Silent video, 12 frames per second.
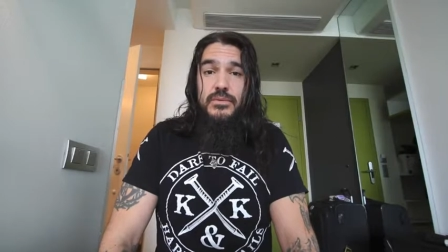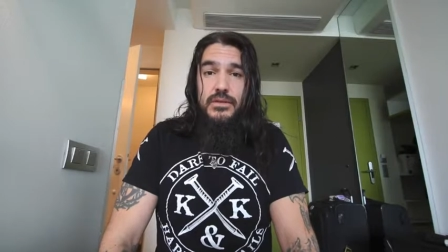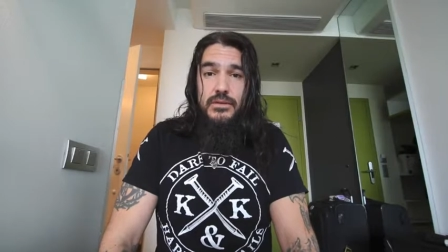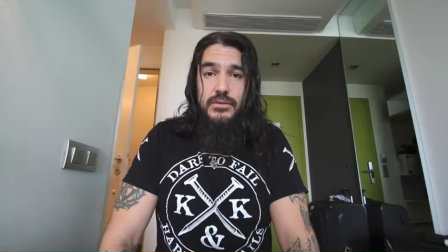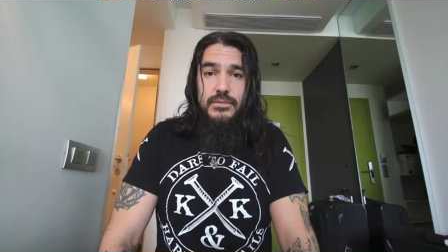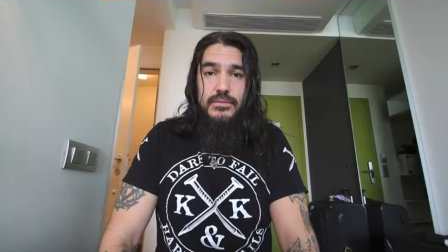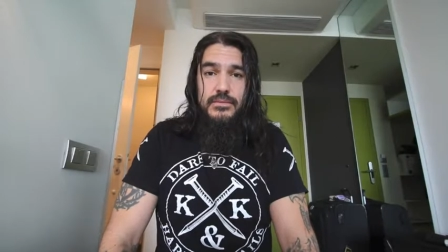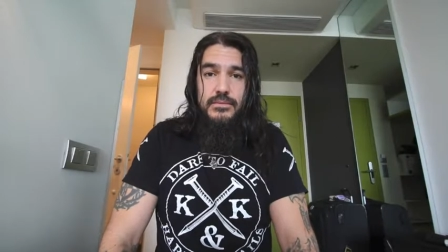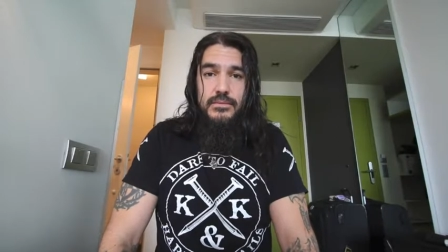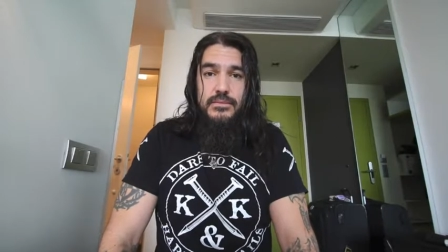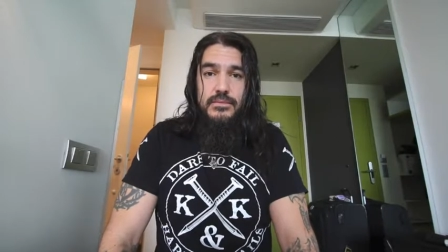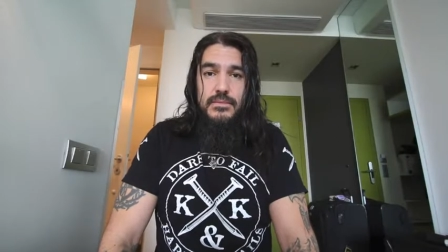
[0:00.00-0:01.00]
with you?
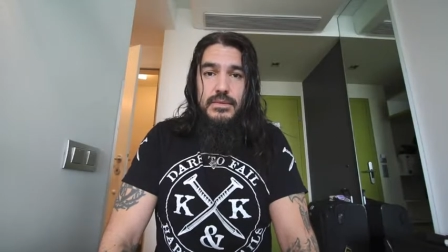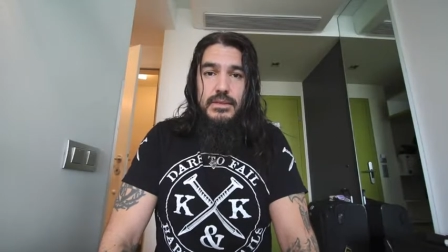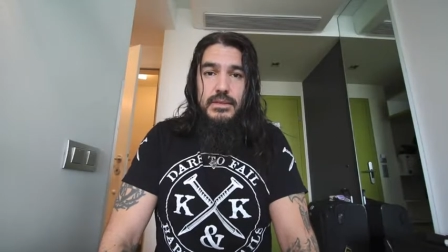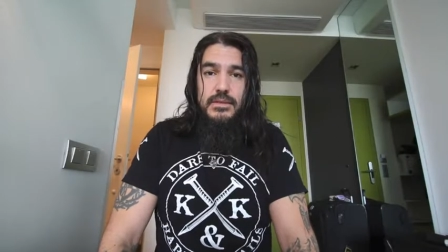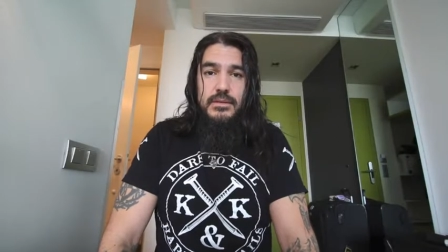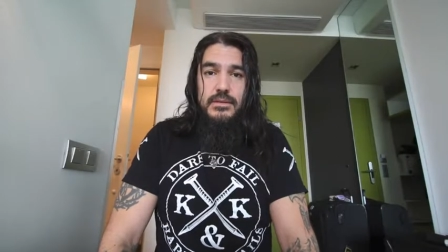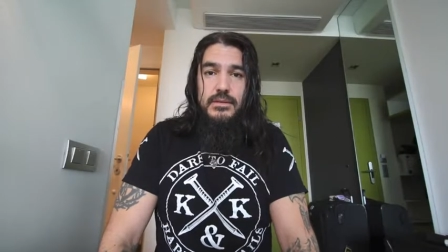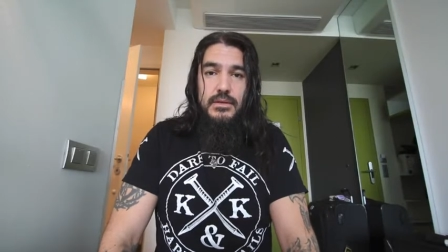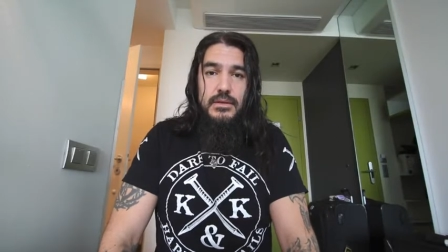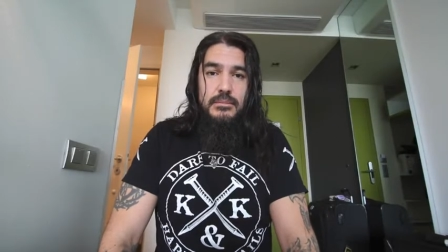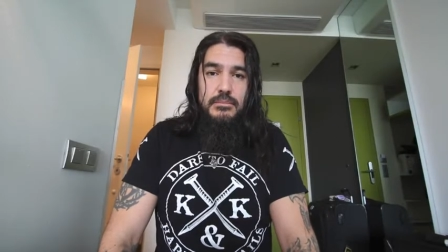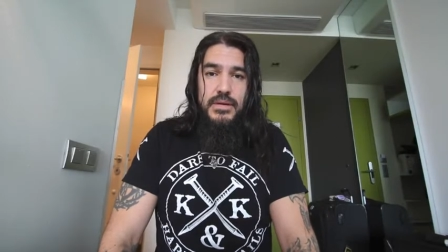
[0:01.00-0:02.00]

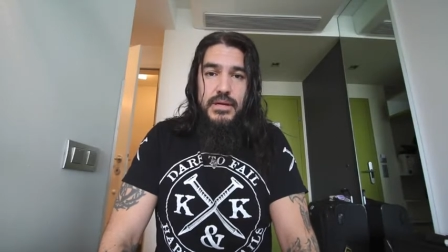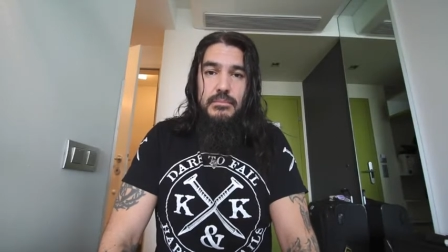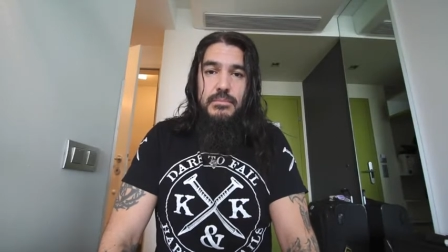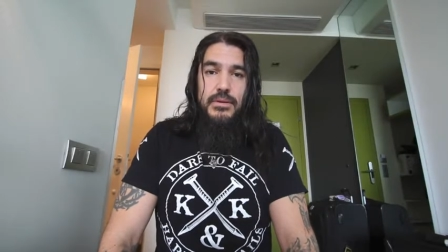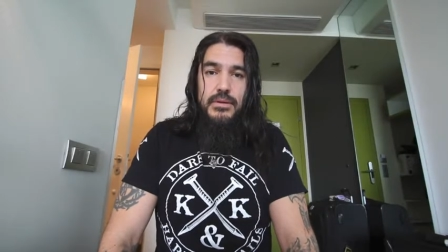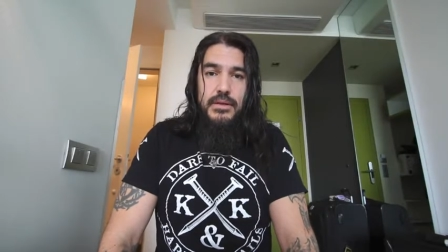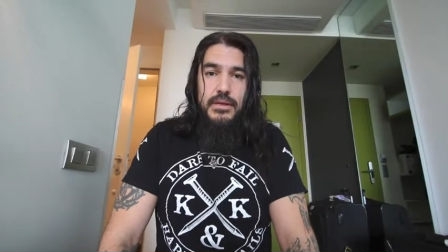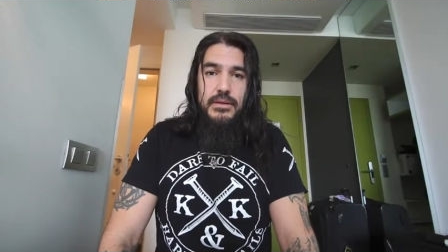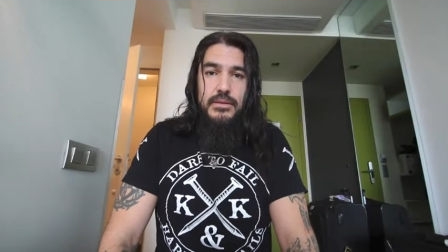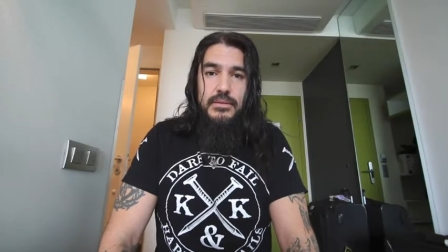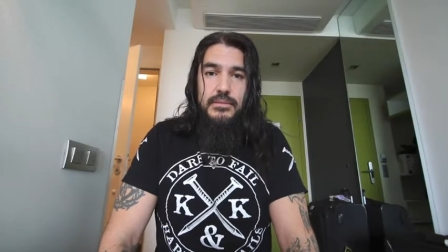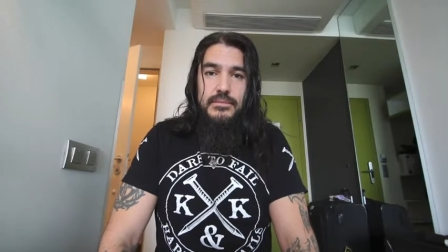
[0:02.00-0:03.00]
You're a big bully.
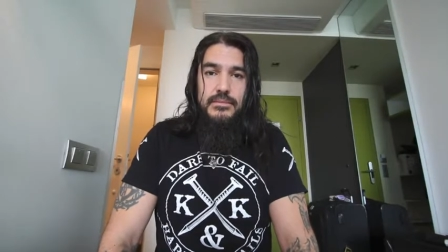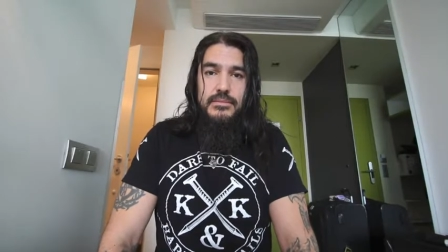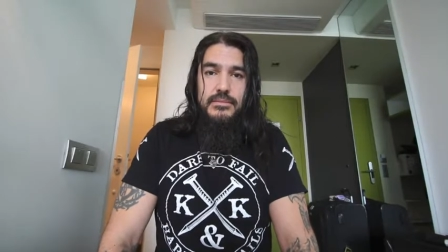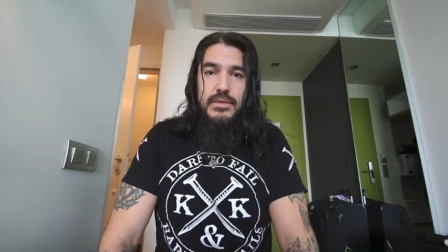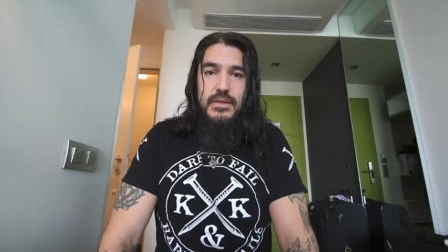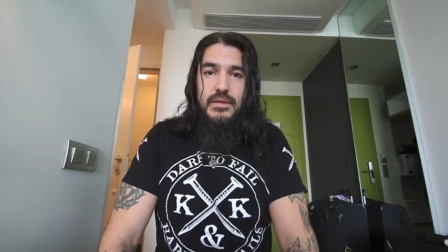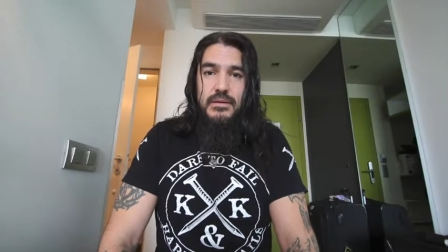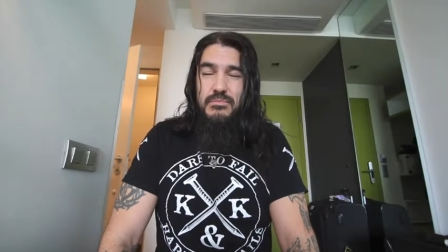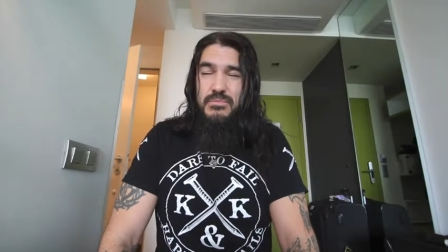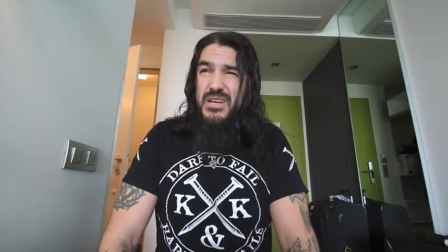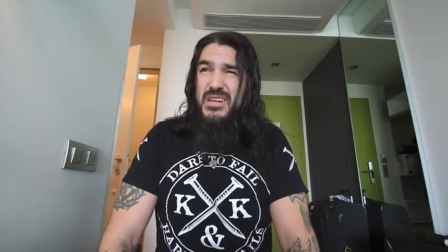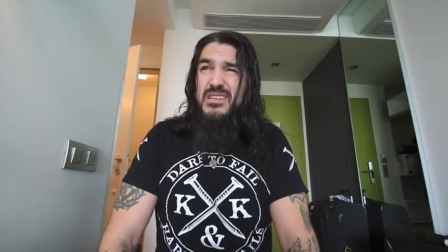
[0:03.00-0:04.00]
A
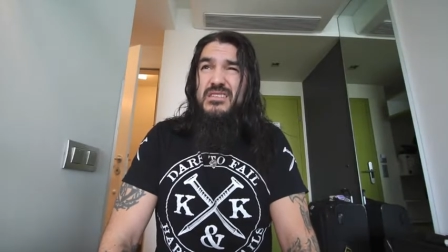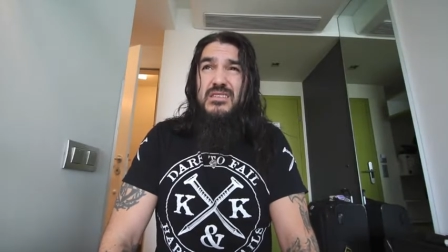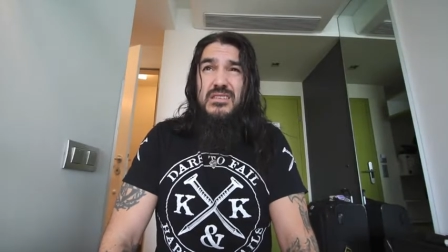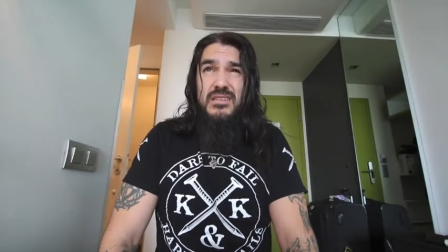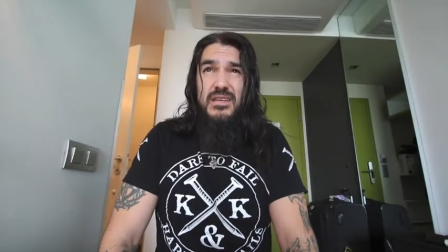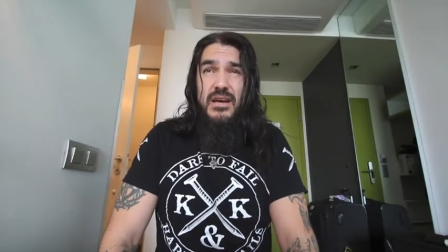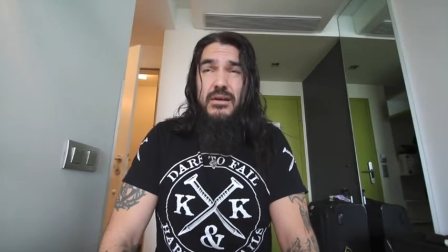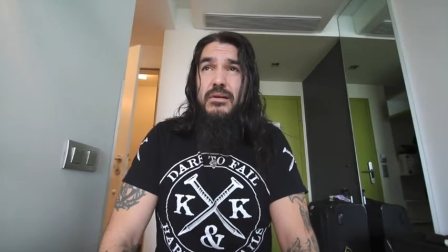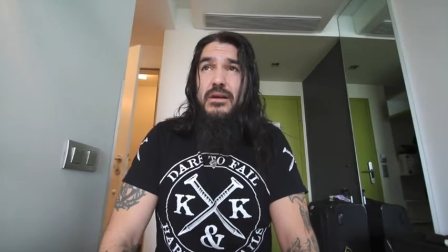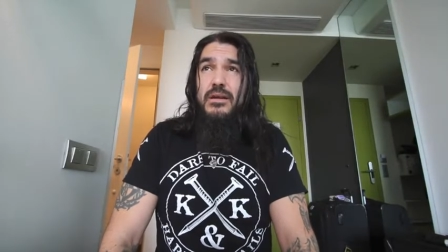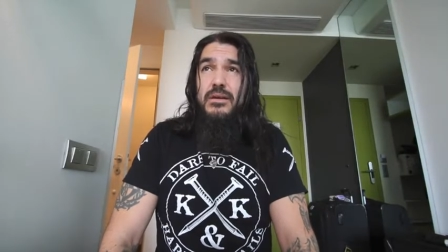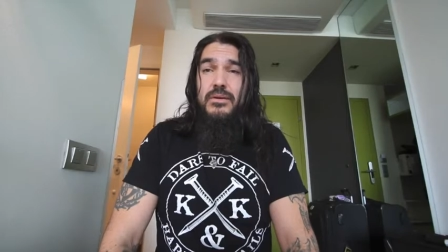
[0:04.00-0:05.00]
big
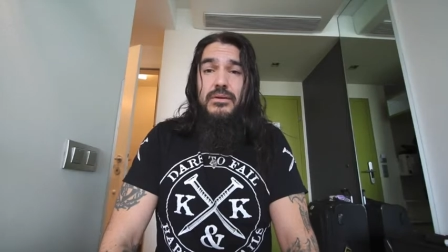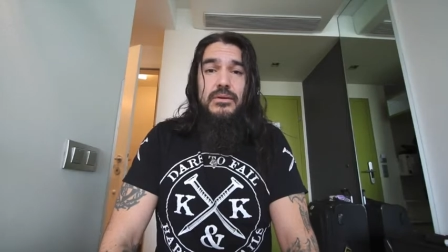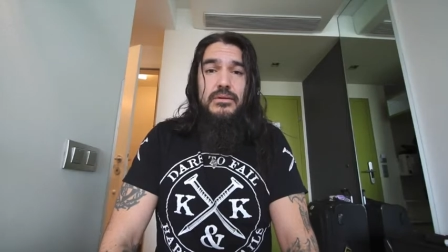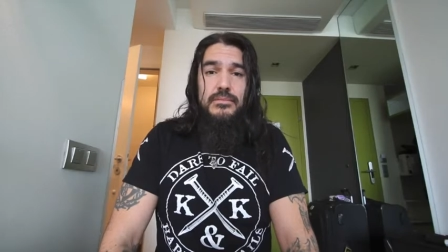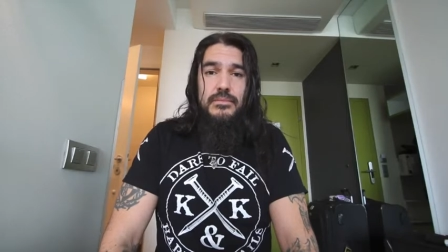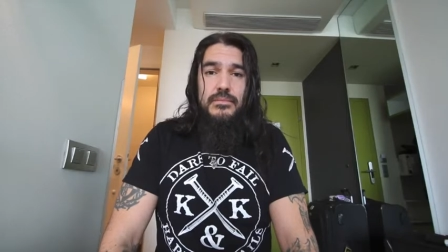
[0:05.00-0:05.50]
scary dude.